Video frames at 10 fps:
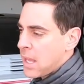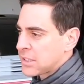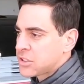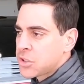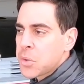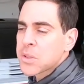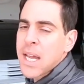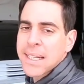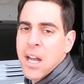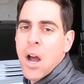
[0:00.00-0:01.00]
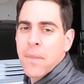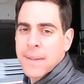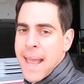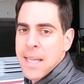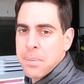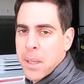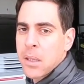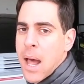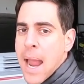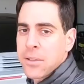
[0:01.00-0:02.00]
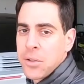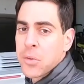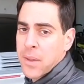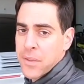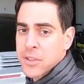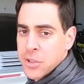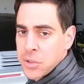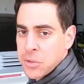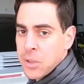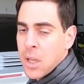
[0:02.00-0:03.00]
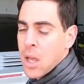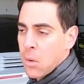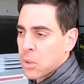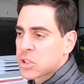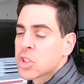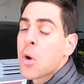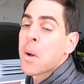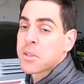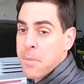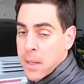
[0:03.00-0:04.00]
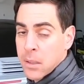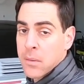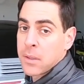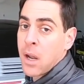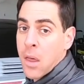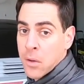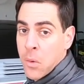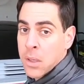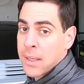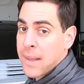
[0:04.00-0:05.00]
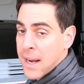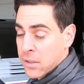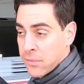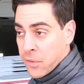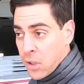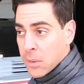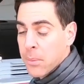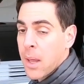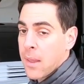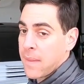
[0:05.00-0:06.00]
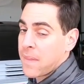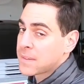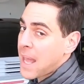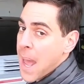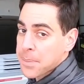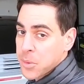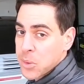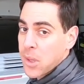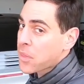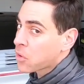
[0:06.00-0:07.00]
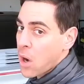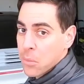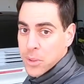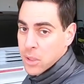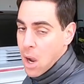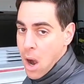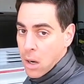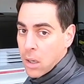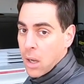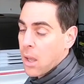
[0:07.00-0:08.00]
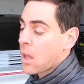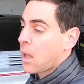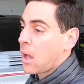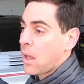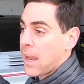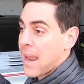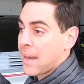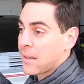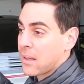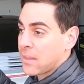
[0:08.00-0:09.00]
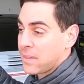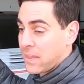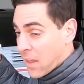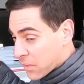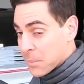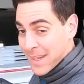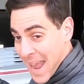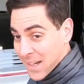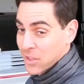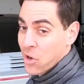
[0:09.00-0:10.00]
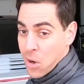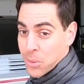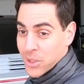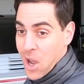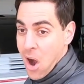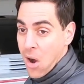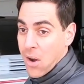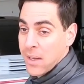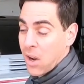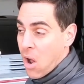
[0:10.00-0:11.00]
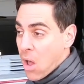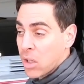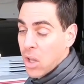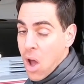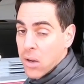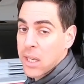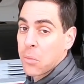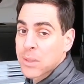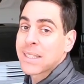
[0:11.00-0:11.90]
As soon as I got on the gas pedal, I knew that this tune was so much better than the other one, and that confirmed that there's absolutely nothing wrong with the car and nothing mechanically wrong with the car, and all along it was